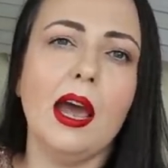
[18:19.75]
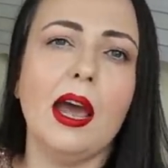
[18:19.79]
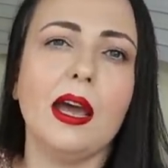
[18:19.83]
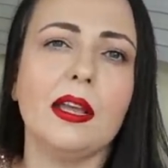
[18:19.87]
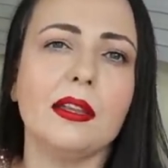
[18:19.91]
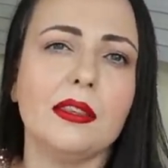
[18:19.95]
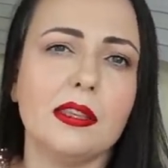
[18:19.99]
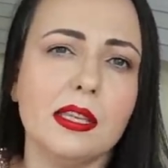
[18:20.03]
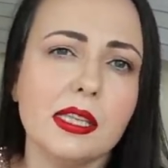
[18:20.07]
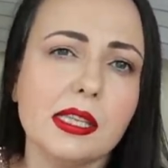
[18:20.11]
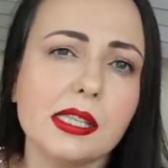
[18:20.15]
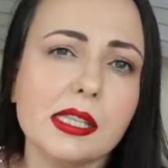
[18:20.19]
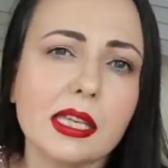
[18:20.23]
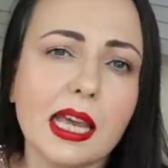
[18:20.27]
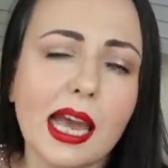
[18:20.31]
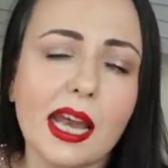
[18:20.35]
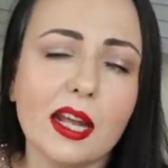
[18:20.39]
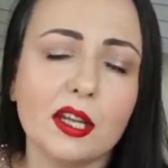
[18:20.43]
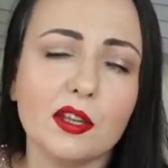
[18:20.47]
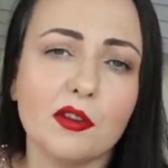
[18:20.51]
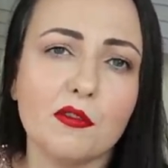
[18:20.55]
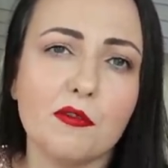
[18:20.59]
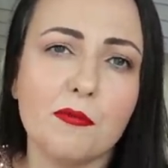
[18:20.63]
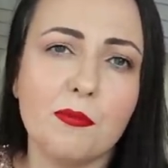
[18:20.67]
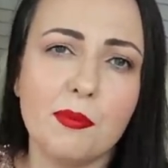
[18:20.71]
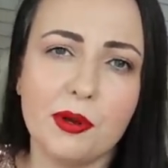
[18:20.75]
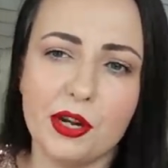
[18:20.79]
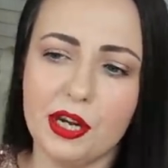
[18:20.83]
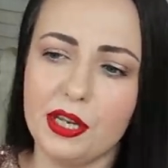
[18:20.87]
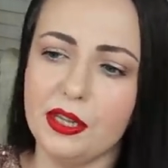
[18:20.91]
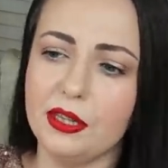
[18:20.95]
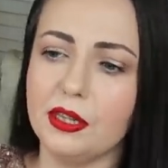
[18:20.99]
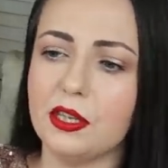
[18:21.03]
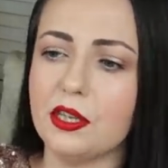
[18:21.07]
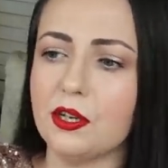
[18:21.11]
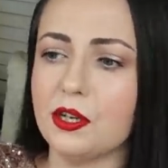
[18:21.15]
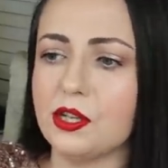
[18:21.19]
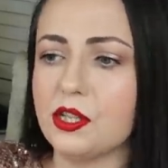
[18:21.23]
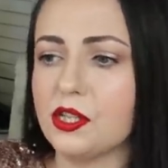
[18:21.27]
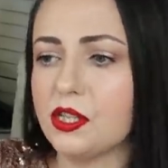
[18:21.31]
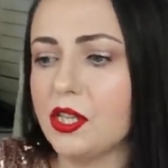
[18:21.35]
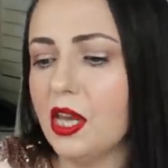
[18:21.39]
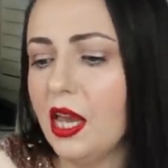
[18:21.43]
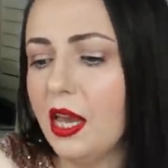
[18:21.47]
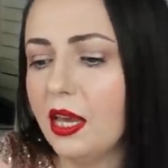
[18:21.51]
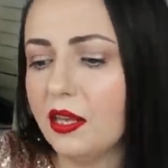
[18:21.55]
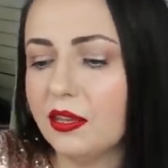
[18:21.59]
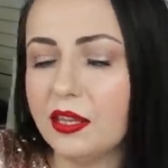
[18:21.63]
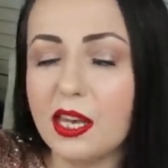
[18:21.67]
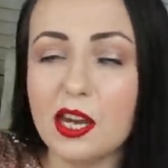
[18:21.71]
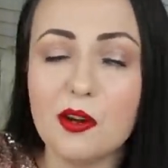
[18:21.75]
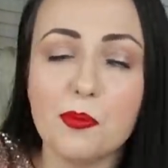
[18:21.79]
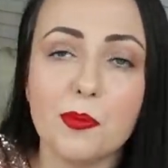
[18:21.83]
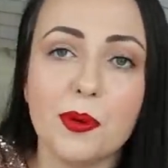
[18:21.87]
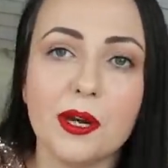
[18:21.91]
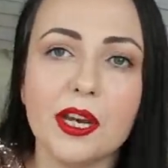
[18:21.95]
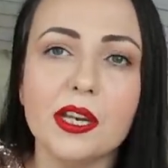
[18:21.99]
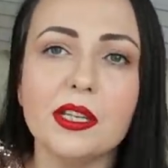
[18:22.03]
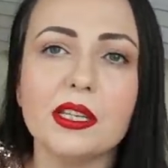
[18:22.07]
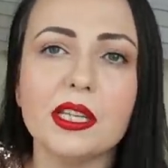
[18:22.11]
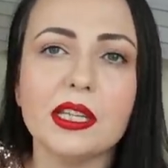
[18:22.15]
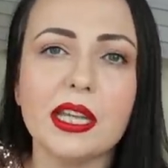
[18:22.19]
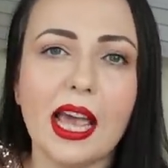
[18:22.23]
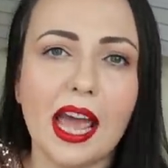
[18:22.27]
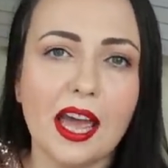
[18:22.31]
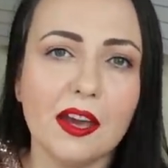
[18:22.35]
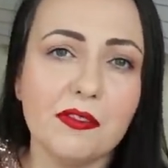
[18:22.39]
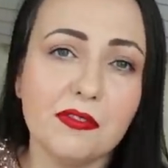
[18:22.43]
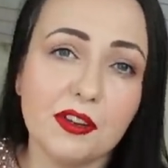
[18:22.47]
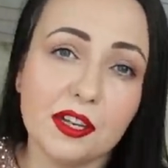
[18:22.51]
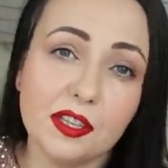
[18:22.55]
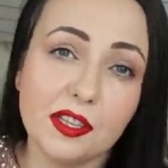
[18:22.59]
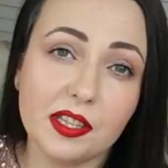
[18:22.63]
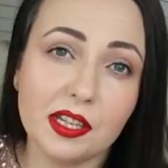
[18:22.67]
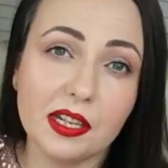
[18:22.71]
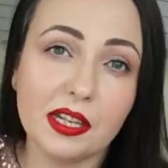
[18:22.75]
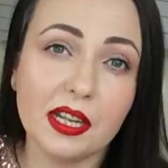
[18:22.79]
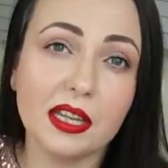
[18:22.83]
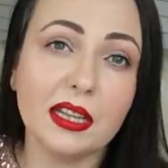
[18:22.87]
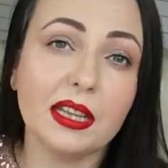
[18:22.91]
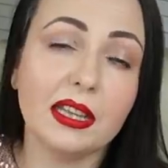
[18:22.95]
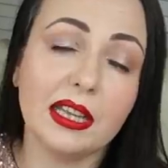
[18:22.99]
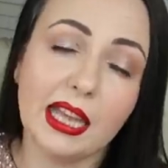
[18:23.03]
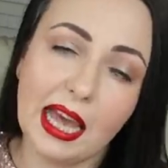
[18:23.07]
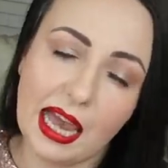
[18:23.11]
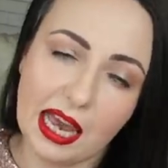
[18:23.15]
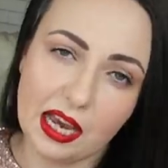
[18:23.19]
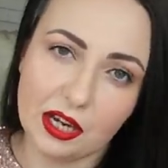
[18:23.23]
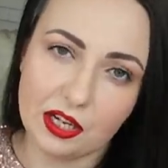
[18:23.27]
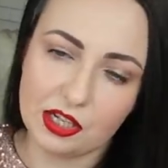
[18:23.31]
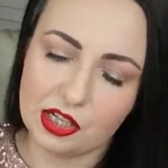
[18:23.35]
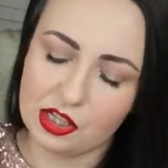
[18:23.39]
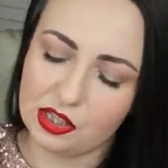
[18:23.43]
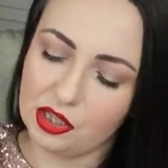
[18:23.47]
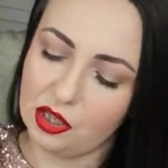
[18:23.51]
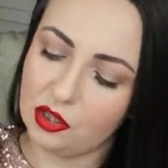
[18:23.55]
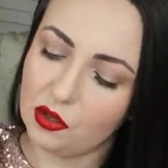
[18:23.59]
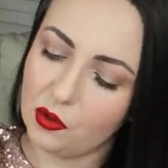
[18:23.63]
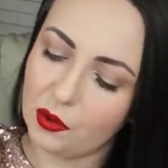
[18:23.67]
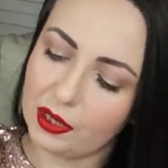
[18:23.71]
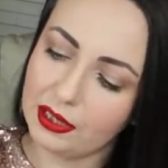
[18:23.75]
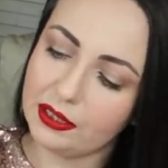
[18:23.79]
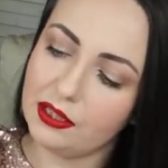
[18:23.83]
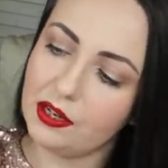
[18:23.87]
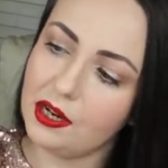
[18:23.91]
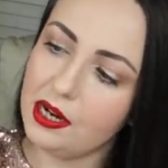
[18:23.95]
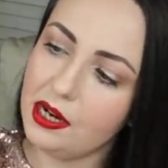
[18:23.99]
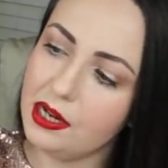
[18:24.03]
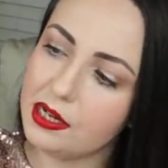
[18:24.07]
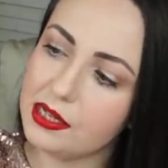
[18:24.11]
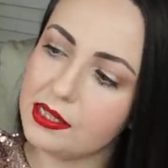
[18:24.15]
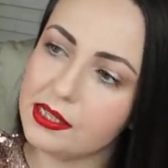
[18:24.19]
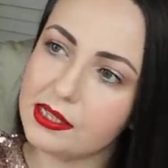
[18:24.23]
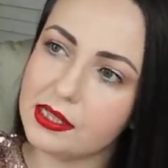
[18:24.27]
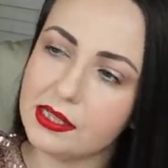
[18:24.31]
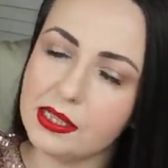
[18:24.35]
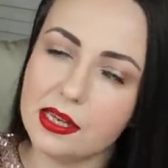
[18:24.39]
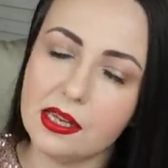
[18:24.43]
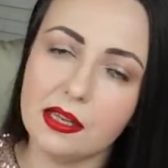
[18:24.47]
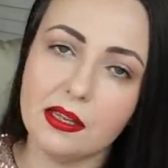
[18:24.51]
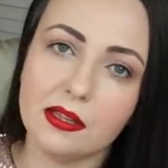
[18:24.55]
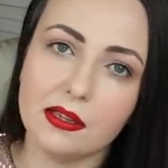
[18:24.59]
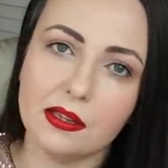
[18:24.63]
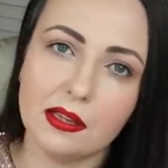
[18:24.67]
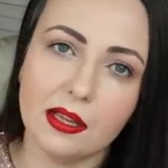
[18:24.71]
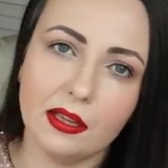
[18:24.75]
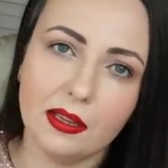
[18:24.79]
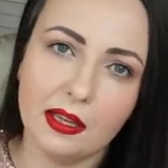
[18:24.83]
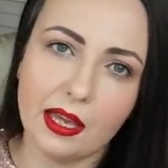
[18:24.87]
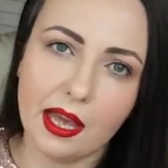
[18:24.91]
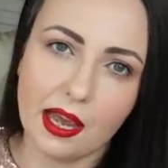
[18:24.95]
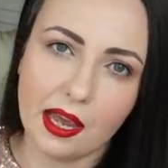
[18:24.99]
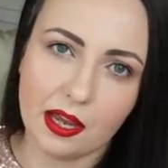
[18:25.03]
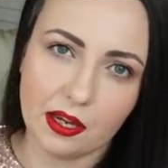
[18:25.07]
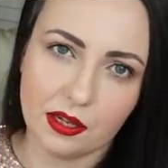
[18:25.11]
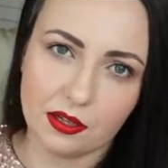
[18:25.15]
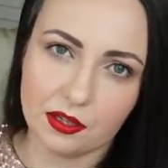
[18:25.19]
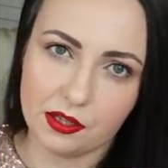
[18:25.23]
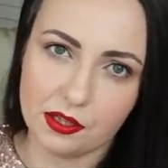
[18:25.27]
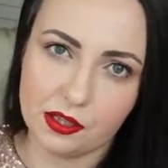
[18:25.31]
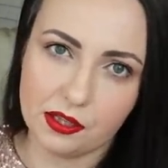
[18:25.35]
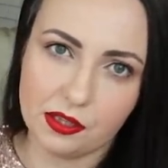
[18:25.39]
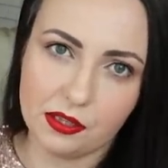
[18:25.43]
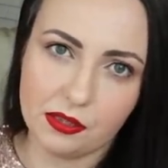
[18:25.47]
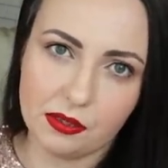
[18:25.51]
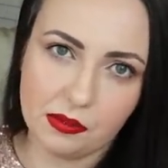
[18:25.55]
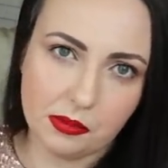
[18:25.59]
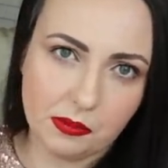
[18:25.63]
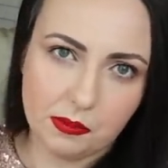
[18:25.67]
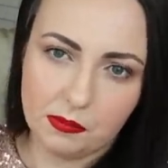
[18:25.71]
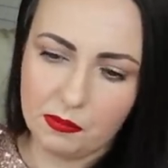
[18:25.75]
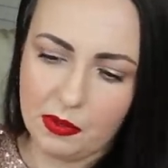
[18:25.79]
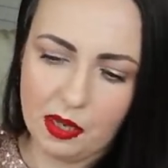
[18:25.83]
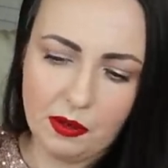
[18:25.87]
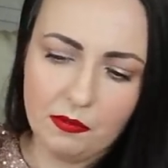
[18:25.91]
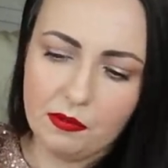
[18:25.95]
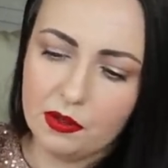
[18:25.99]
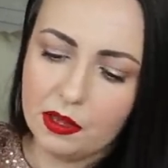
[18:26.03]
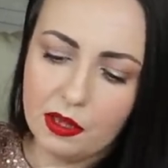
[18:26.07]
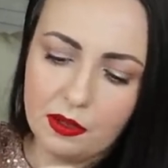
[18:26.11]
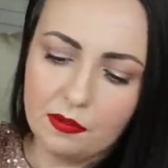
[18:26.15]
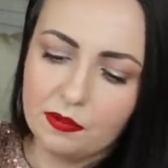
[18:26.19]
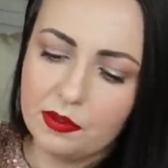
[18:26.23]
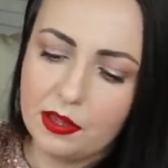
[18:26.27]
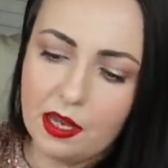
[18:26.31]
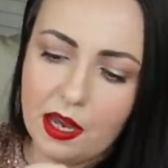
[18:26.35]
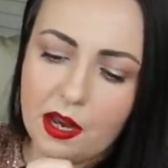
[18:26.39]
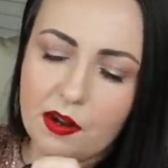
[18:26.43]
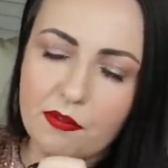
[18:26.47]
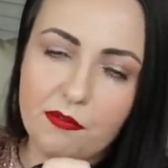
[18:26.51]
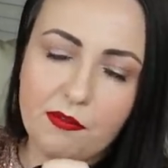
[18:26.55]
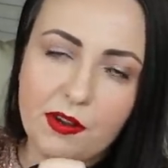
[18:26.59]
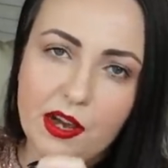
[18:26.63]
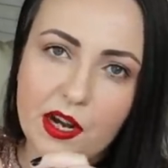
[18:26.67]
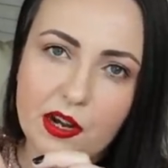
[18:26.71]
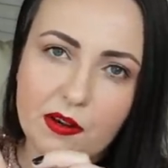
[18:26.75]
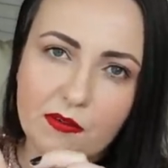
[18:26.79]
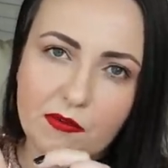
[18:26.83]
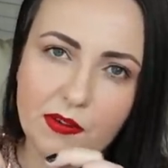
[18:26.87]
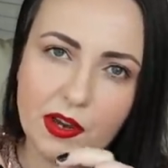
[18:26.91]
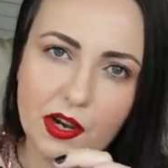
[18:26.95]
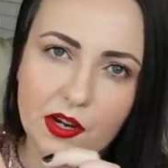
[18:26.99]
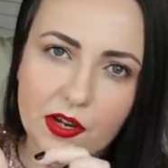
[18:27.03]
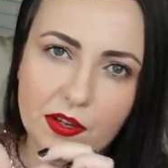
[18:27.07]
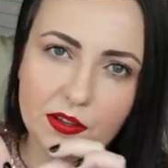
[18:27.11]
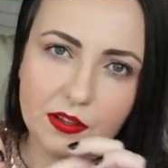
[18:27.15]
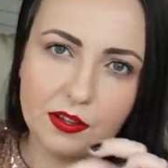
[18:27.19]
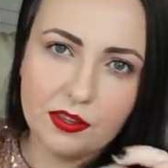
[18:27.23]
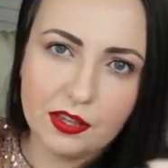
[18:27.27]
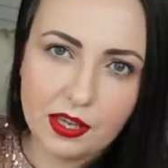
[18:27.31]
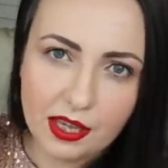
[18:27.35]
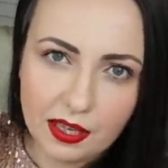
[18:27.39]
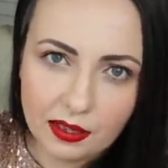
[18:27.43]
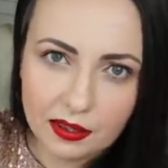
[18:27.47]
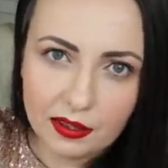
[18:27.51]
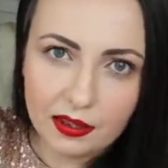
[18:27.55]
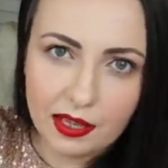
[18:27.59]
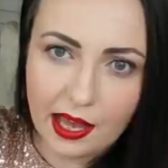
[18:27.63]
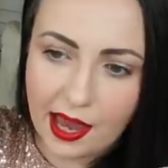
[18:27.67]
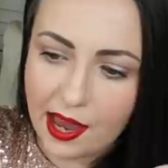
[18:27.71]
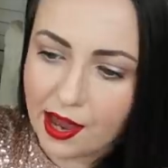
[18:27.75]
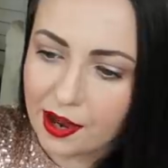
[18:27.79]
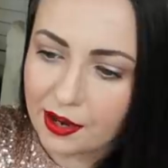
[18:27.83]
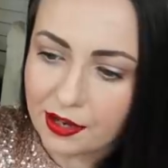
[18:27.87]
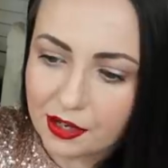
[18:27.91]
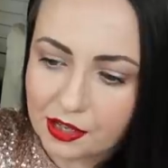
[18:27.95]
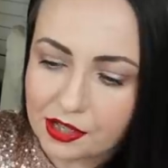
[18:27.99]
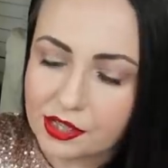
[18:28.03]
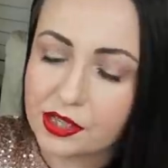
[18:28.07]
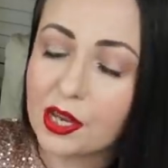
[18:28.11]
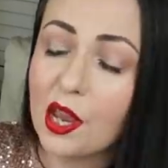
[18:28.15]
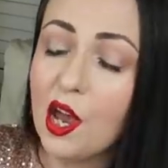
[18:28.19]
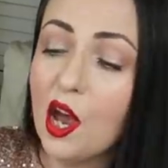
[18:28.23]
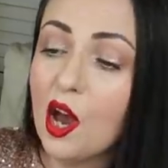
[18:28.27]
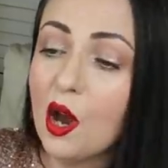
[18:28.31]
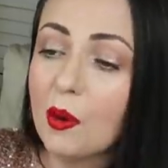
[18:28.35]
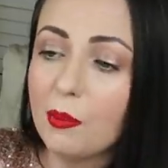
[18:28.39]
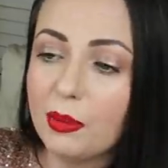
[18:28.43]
and these kind of printers they're printing everything in layers and you can really see the layers even if they're very very thin layers